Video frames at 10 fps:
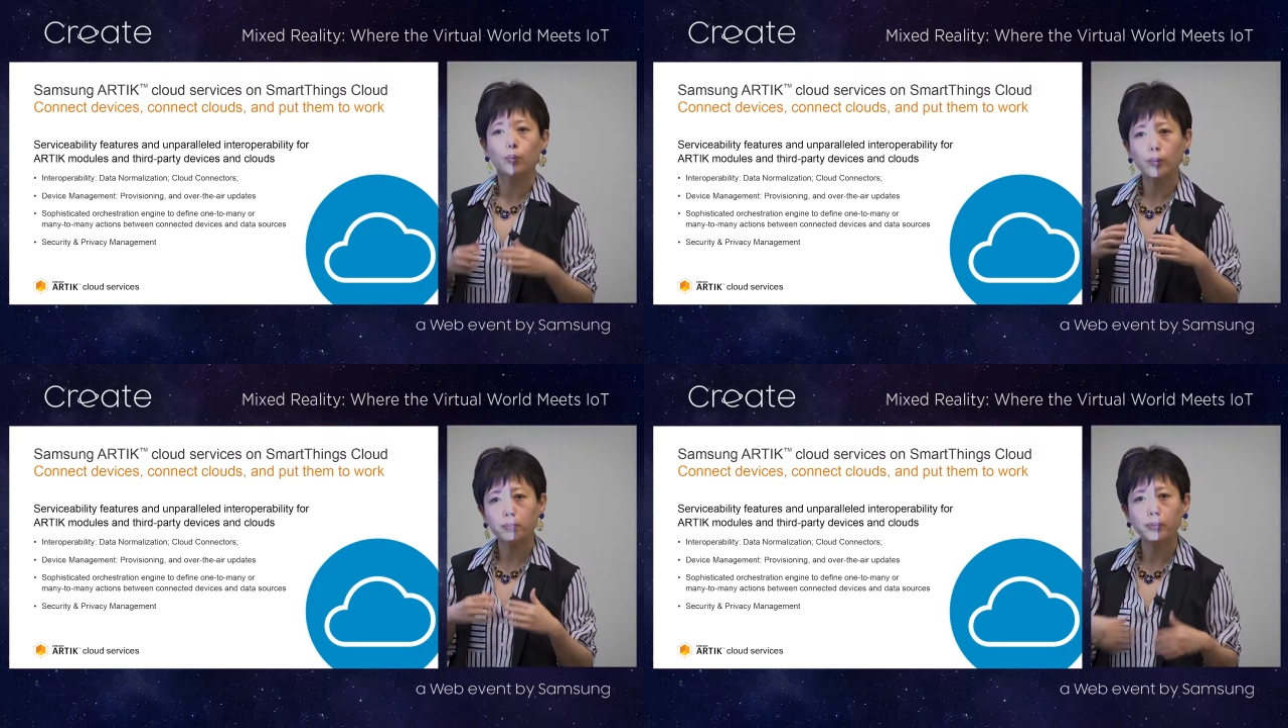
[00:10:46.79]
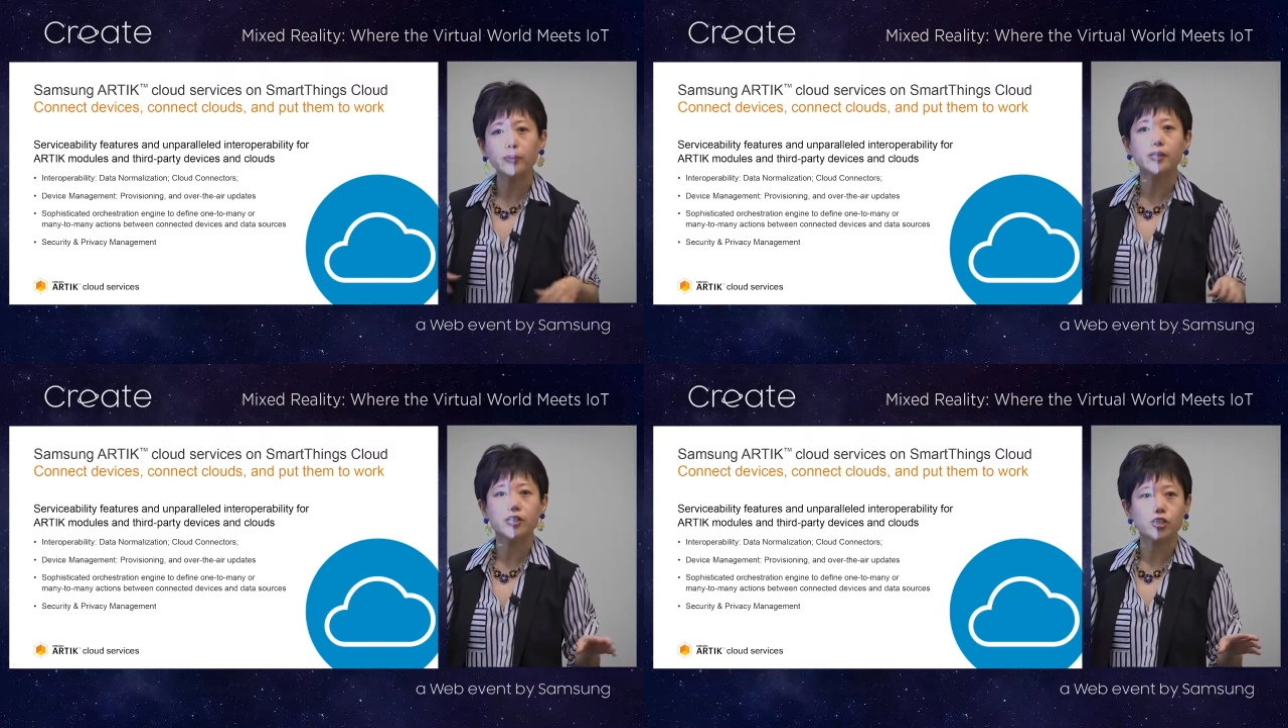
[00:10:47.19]
we
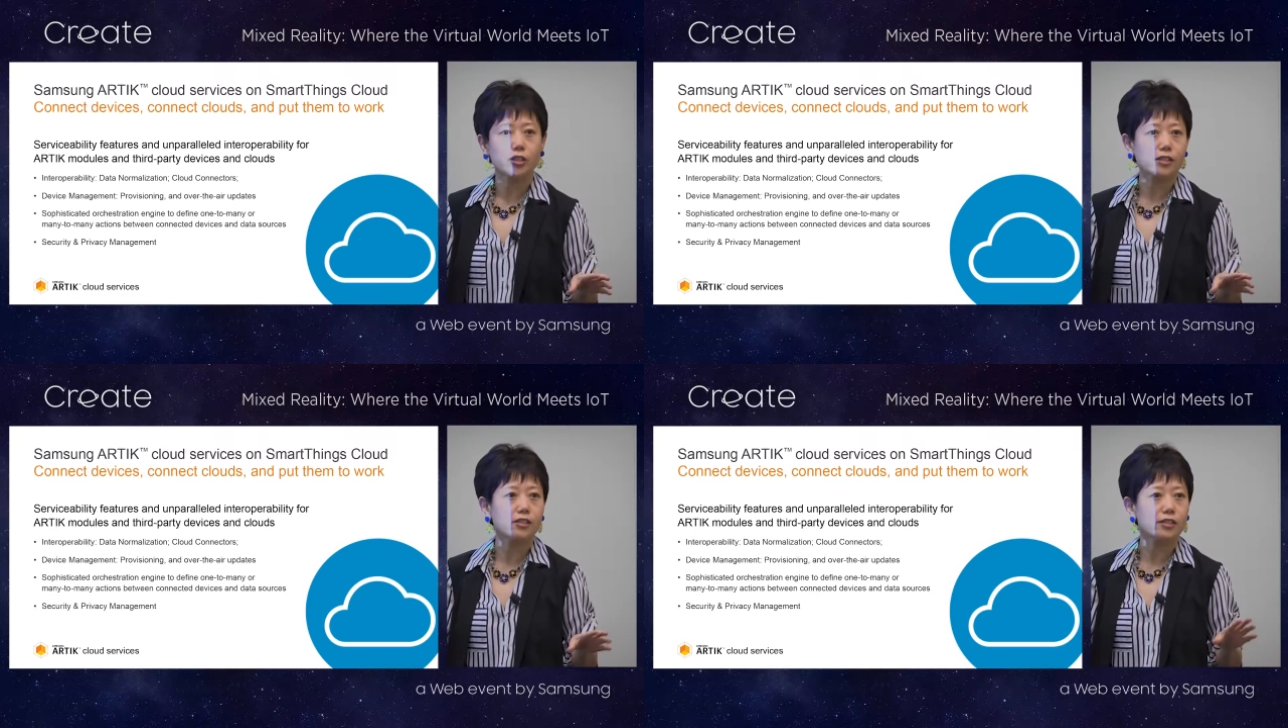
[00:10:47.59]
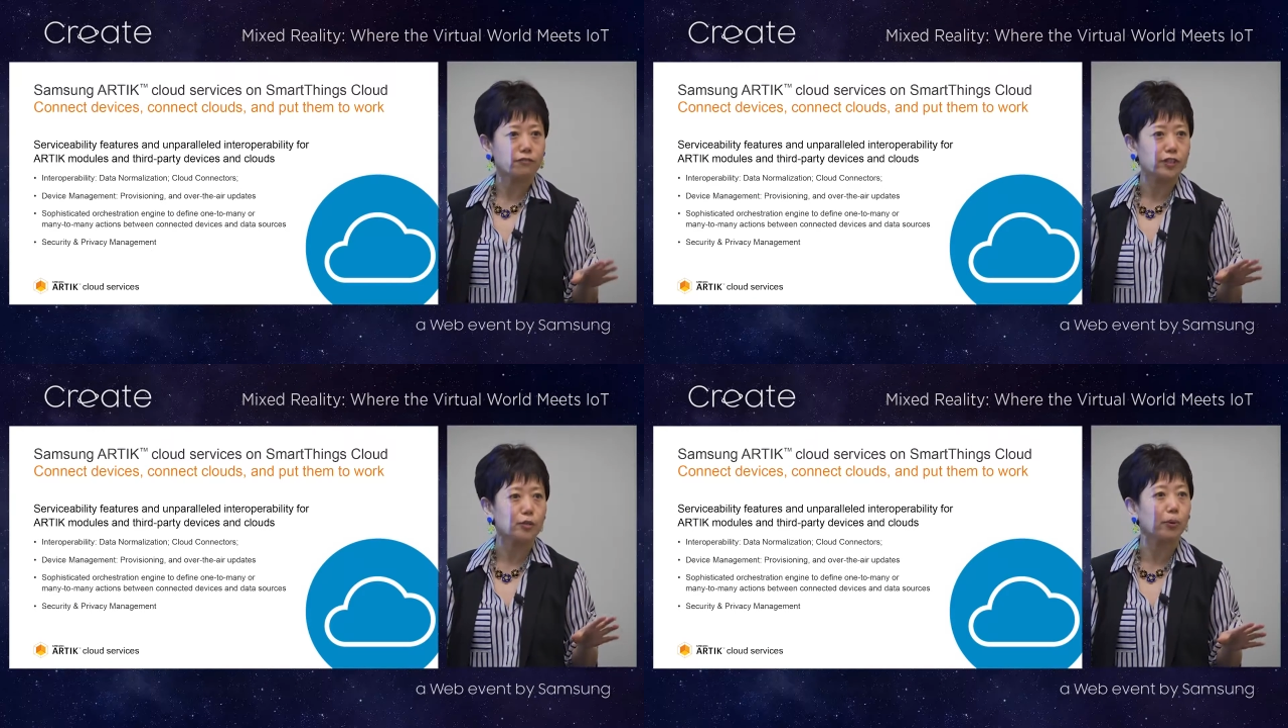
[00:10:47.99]
bridge these
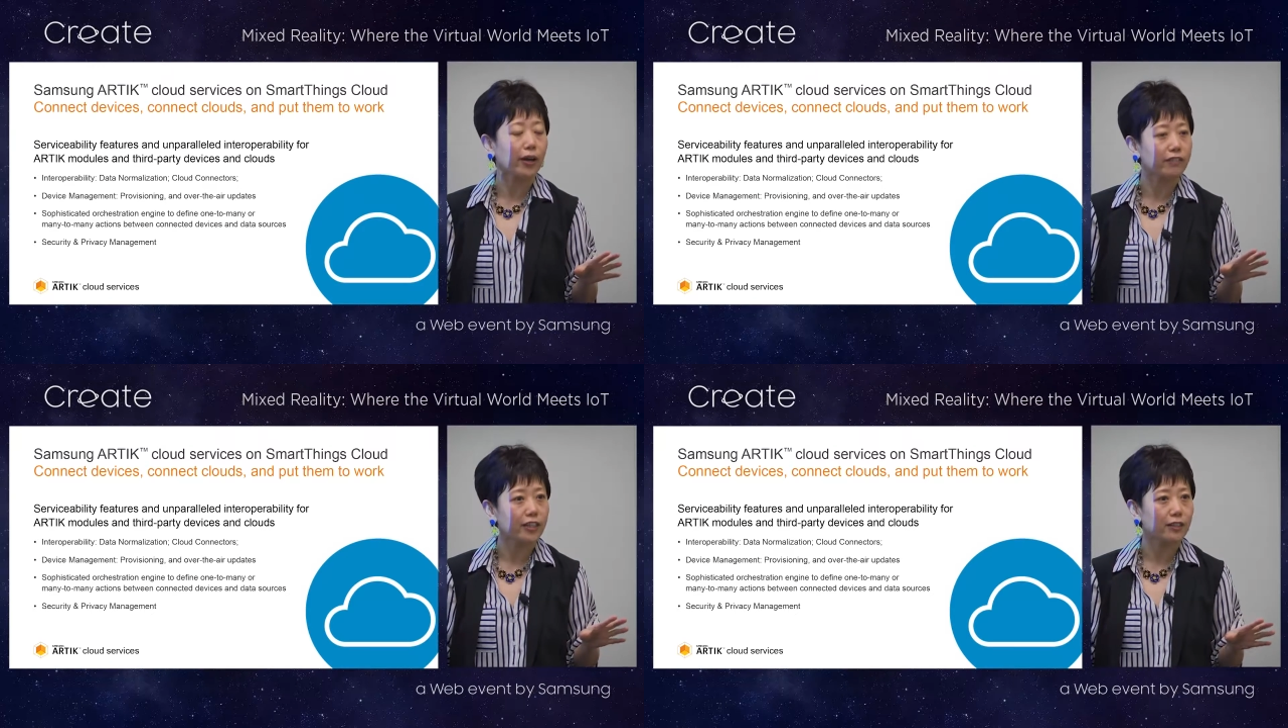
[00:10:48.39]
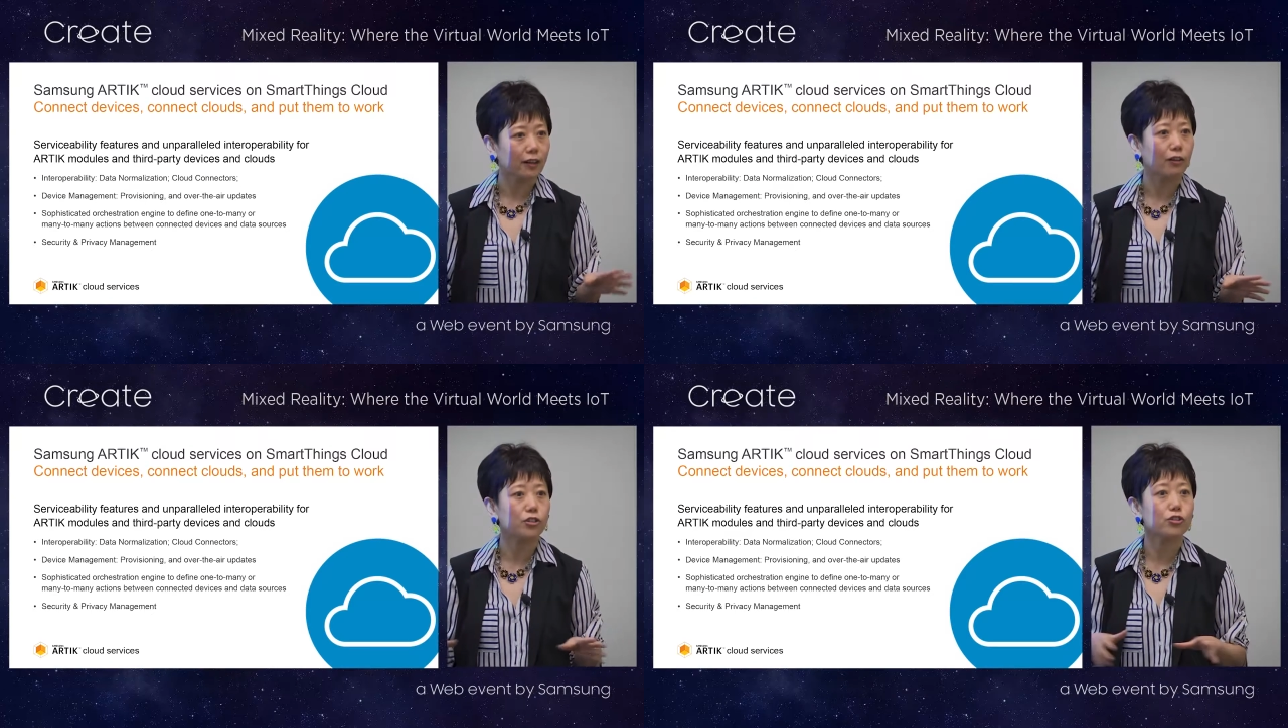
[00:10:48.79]
different private
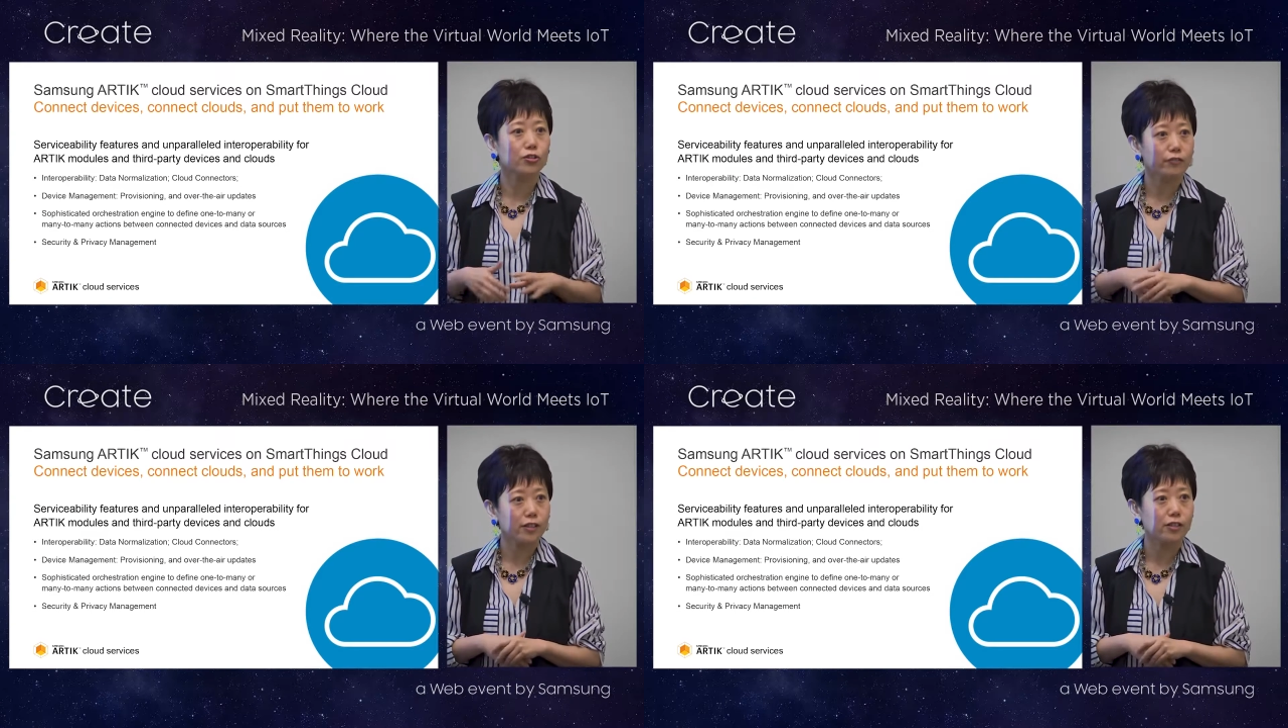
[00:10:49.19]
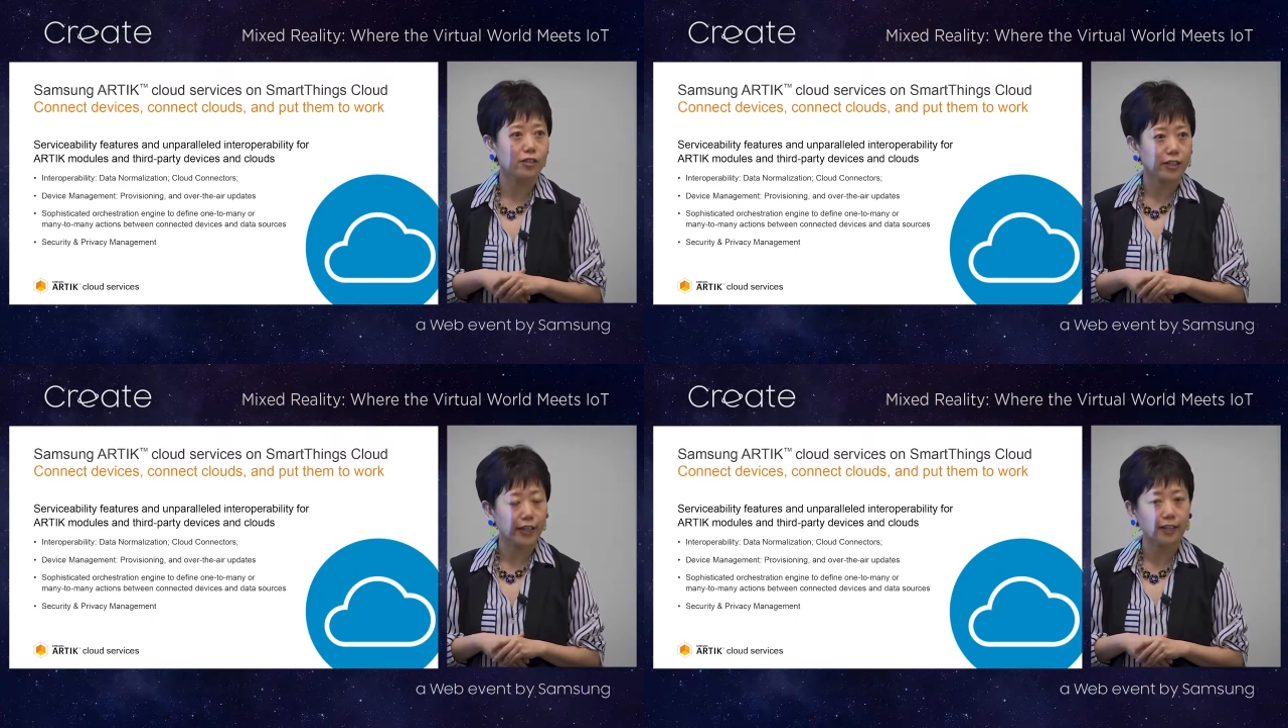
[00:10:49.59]
cloud services
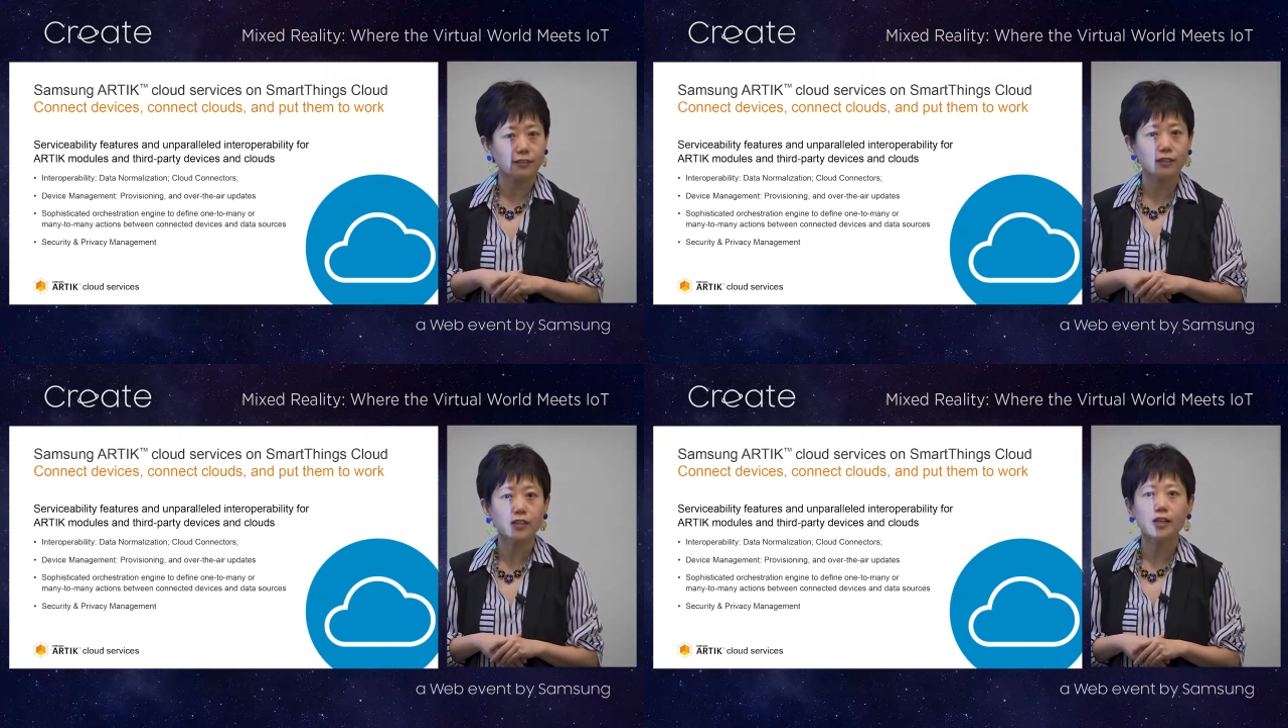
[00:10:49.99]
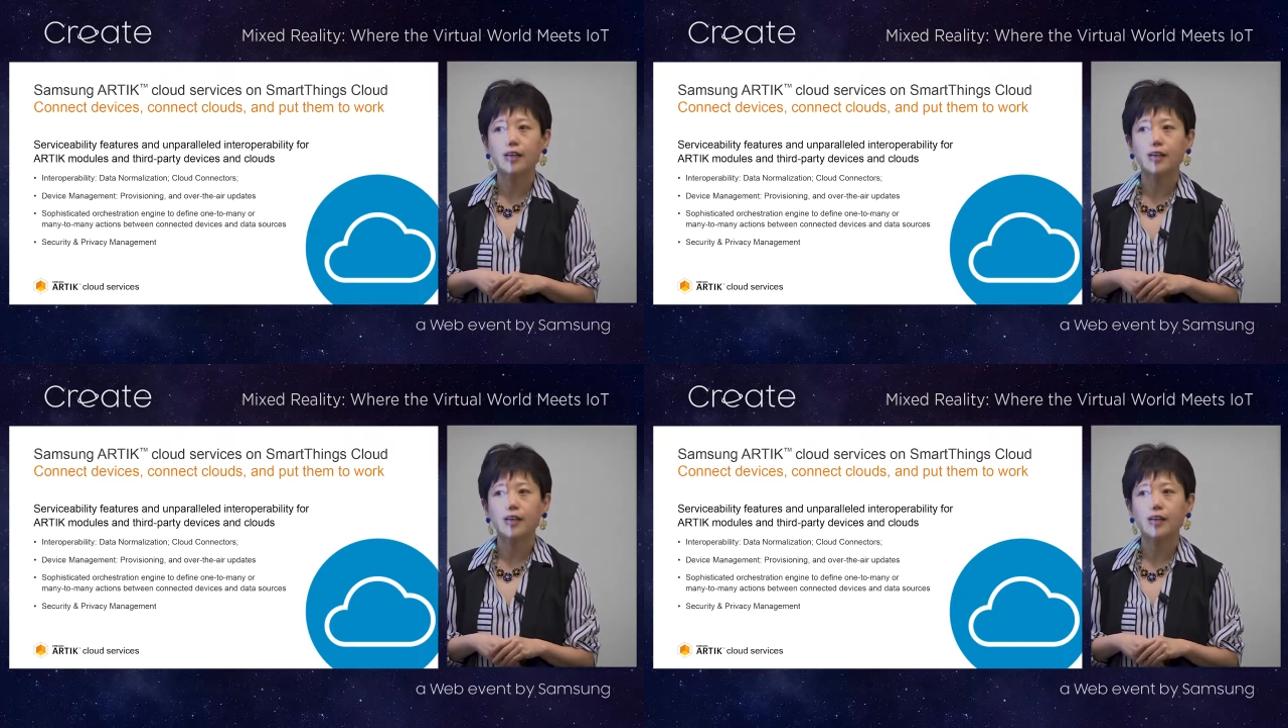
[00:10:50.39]
together,